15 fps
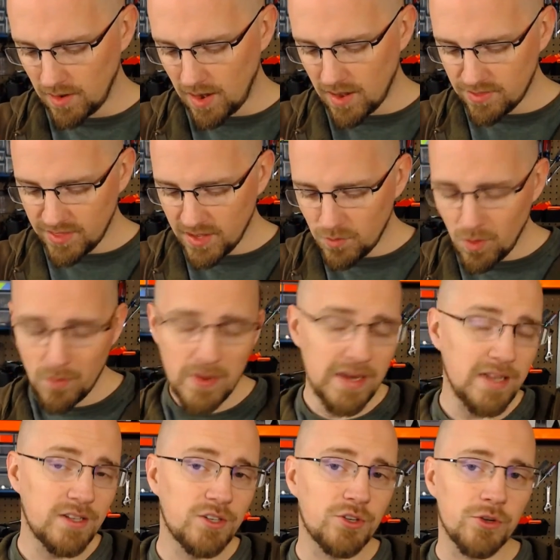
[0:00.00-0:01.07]
I think what we
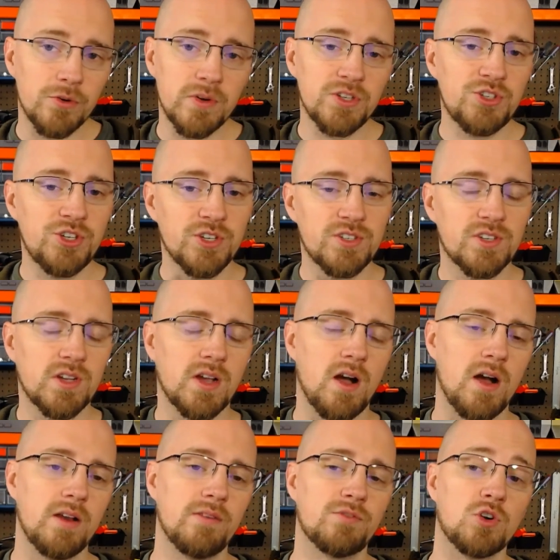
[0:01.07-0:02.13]
need to do is just
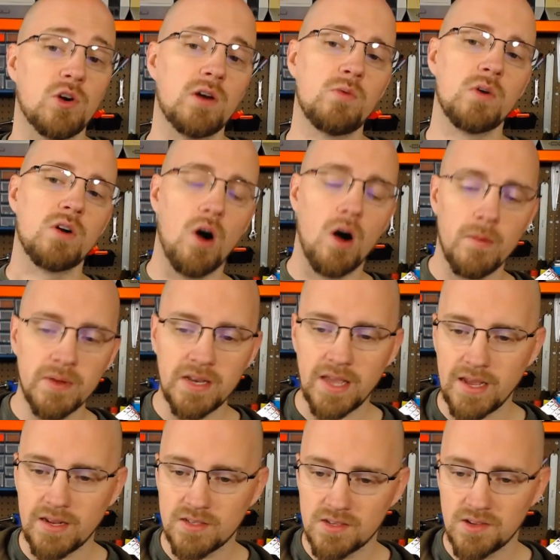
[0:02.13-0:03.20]
kind of try to
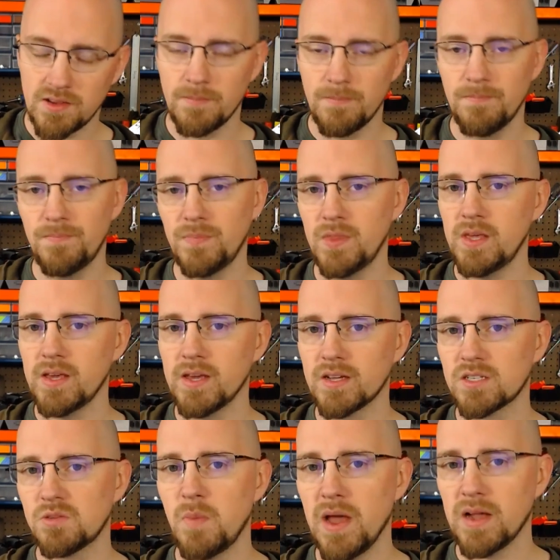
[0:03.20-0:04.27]
accommodate the
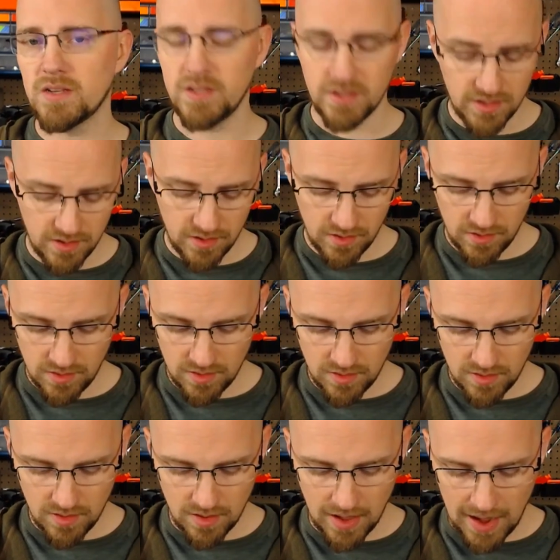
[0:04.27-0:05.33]
expected
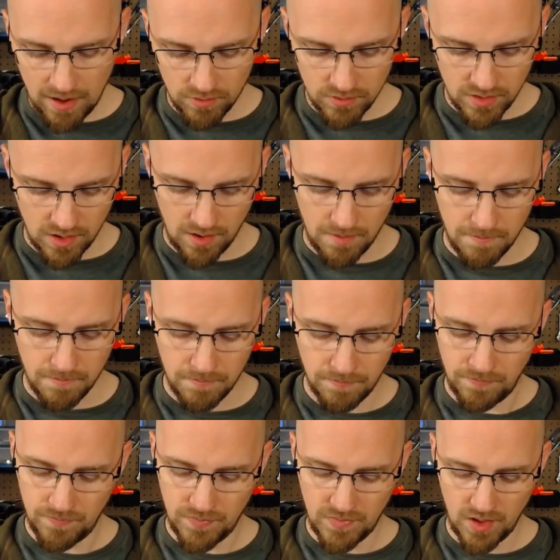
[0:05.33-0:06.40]
outcome
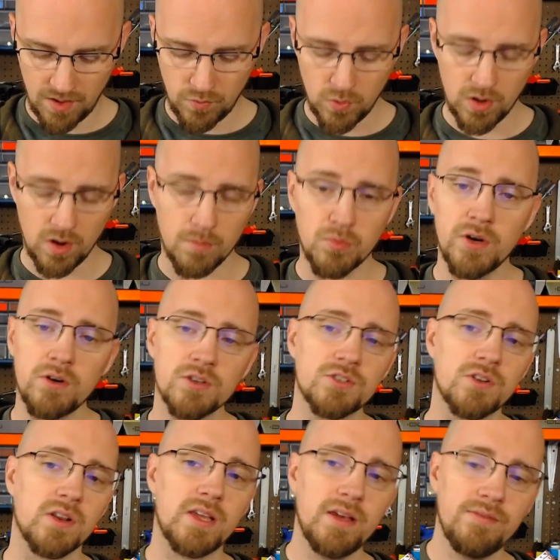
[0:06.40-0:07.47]
of what our printer is
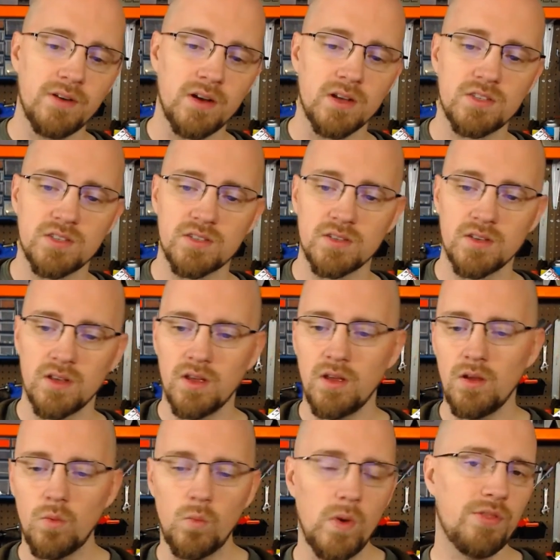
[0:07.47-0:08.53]
going to give us
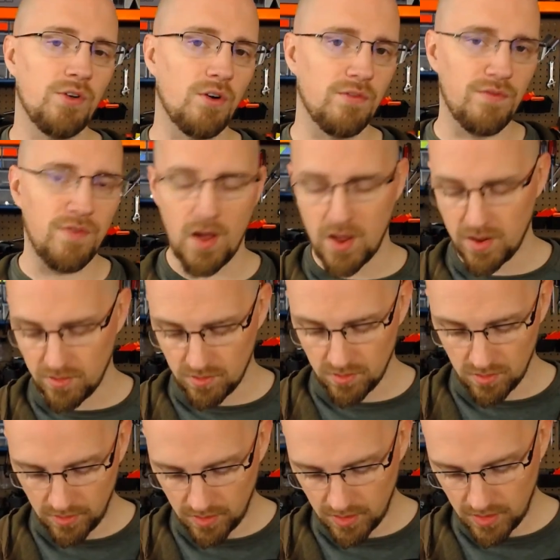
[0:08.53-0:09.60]
with our file.
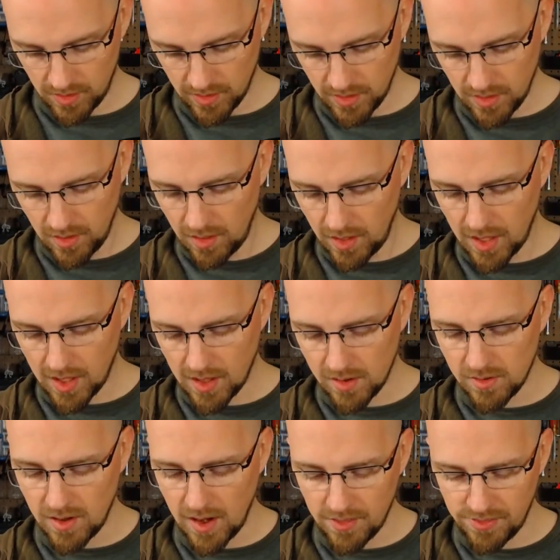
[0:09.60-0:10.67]

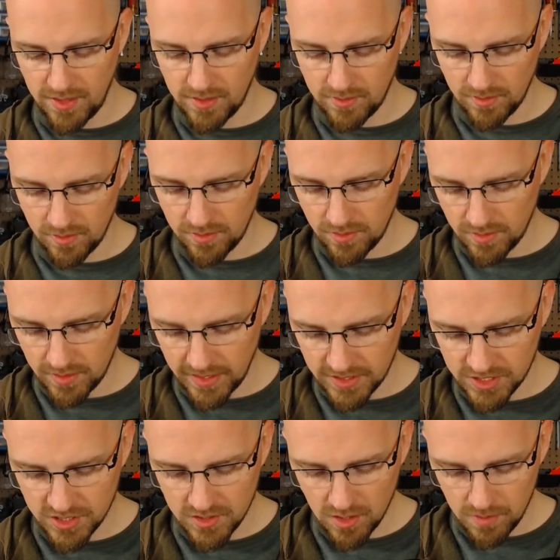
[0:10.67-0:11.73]
And I think
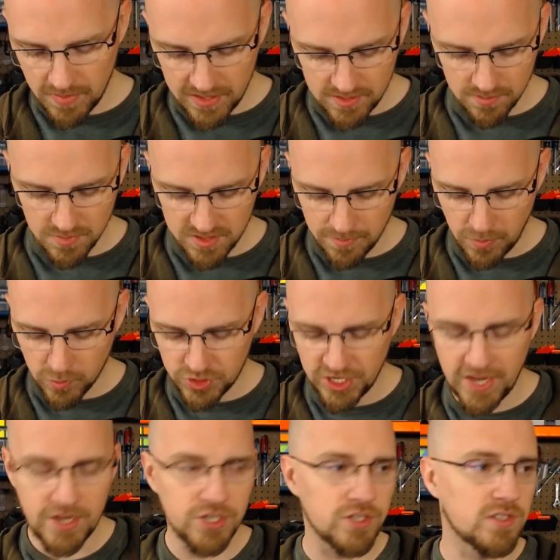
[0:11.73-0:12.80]
it's just going to be some simple
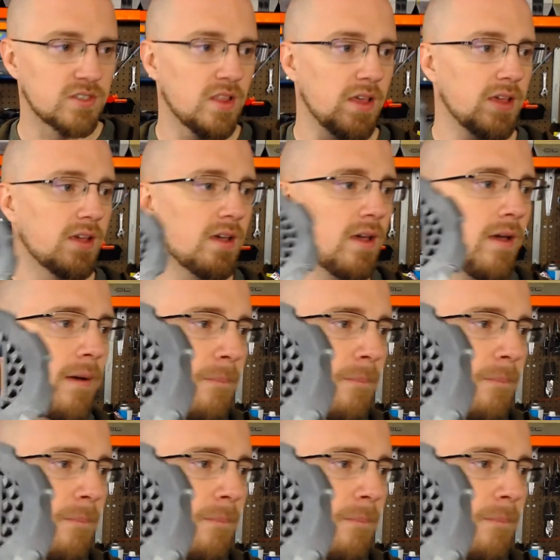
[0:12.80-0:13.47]
changes, like